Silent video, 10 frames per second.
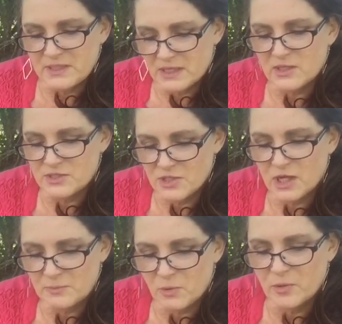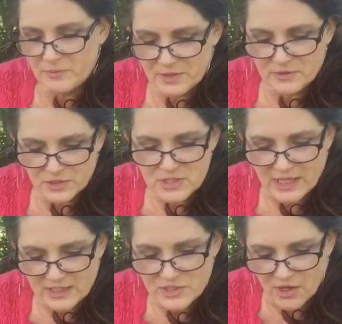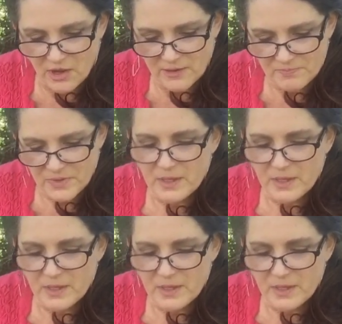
the yellow dog poem that looks like a dog,